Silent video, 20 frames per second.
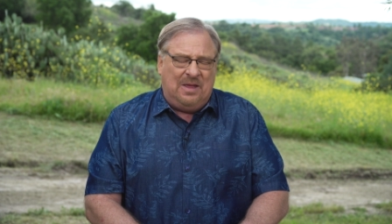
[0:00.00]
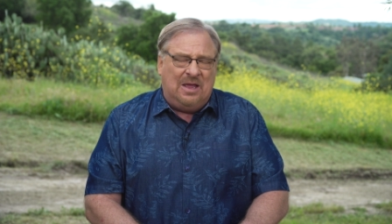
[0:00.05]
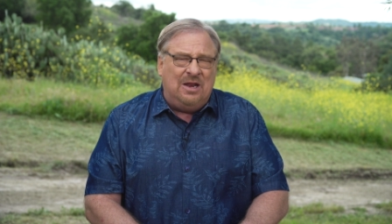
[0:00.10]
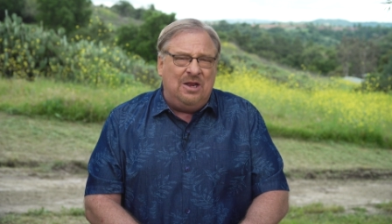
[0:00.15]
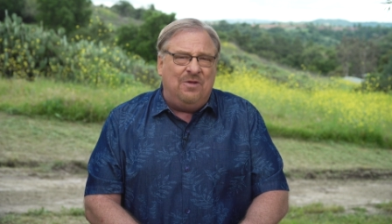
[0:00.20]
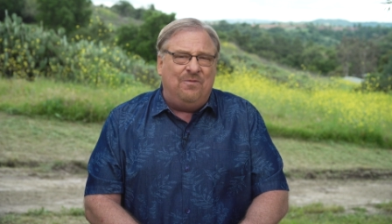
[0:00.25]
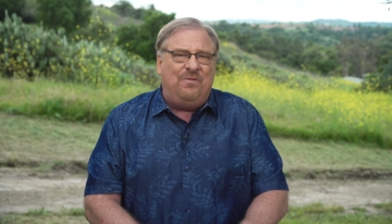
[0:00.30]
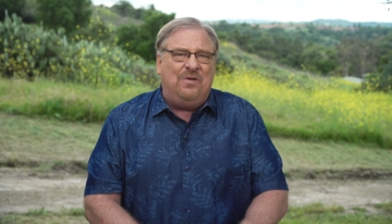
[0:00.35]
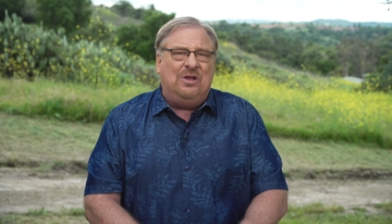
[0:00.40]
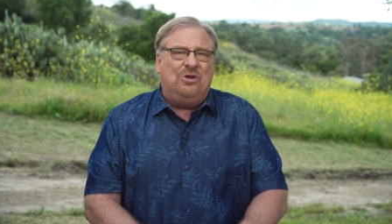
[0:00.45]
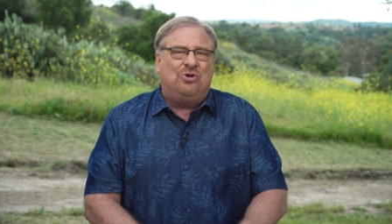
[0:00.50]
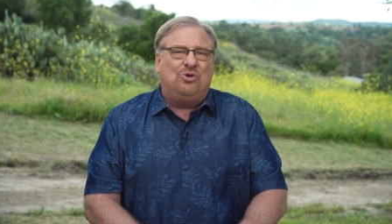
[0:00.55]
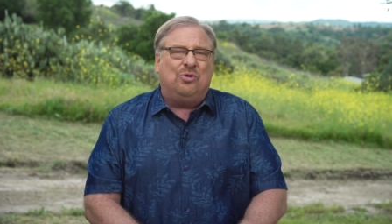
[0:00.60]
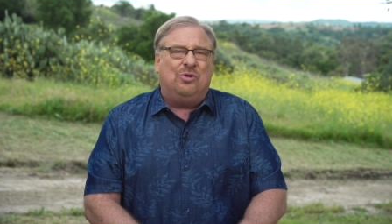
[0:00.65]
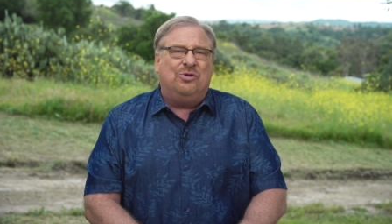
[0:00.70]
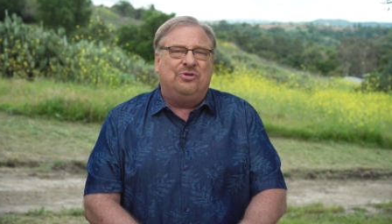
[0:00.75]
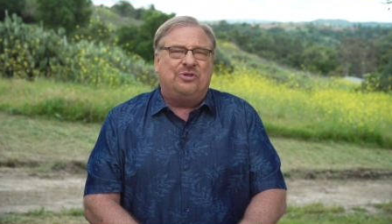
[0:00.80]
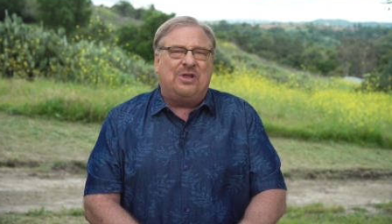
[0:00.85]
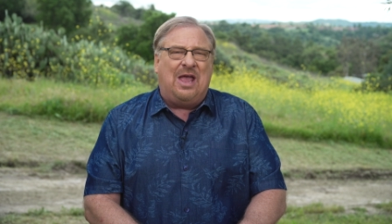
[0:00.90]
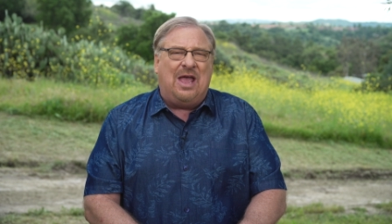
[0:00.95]

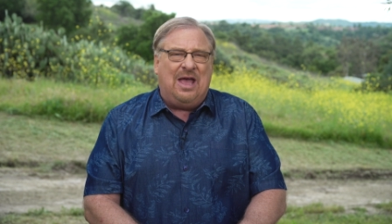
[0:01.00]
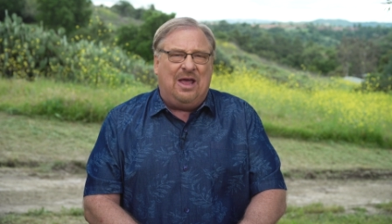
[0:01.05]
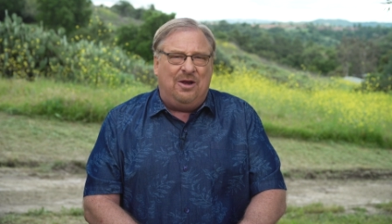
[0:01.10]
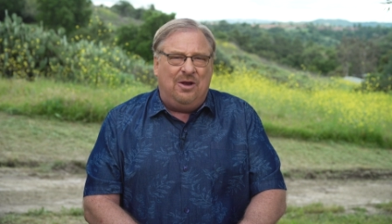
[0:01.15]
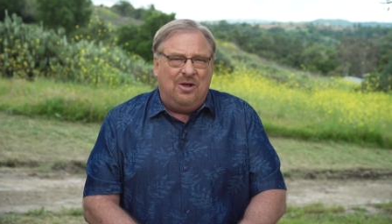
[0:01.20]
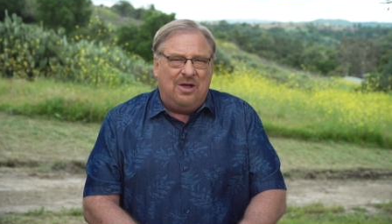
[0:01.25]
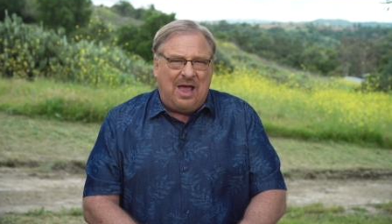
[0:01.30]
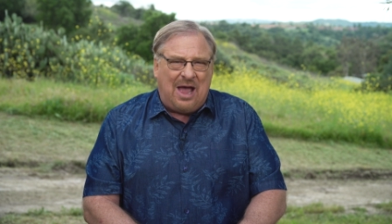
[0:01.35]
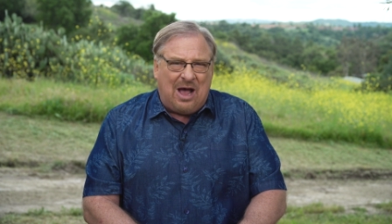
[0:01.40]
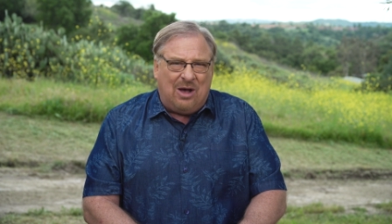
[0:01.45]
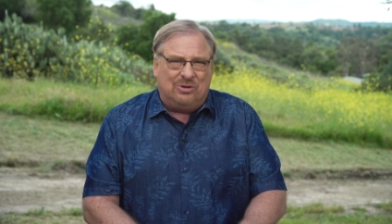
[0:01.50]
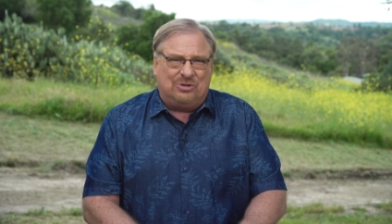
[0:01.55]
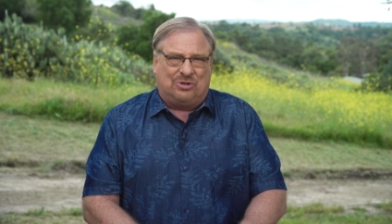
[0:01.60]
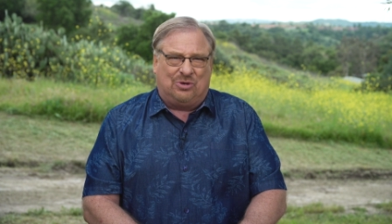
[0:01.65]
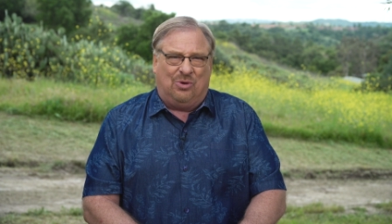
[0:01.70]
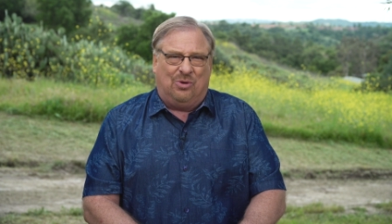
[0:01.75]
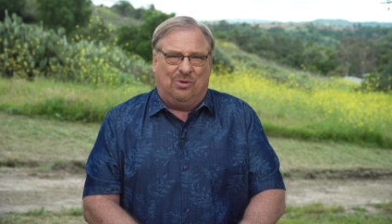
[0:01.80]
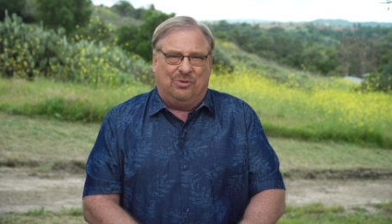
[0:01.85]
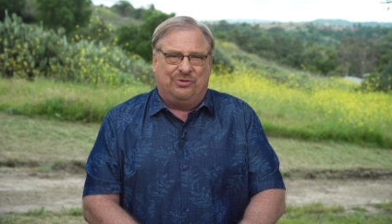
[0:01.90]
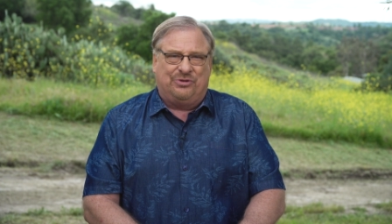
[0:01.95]
individuals and
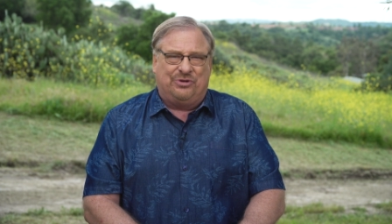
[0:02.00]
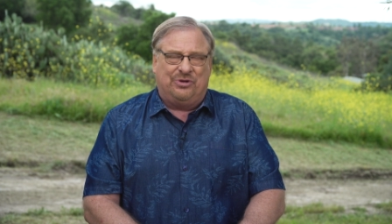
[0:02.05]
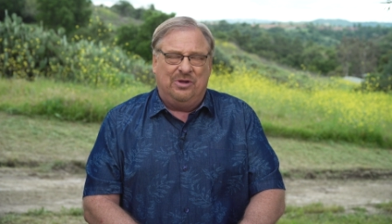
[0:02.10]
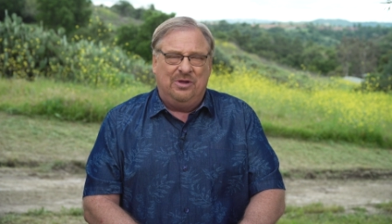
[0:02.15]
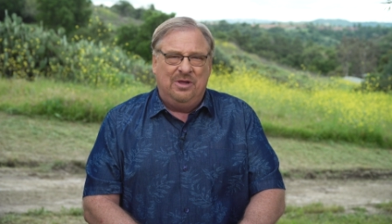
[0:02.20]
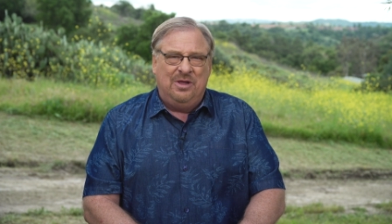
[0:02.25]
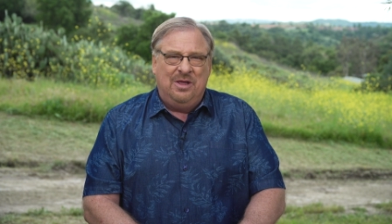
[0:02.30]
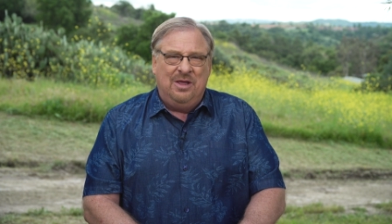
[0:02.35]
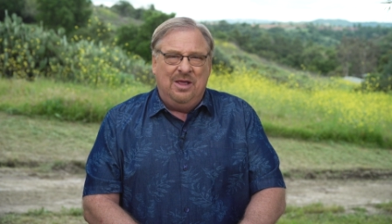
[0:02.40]
households.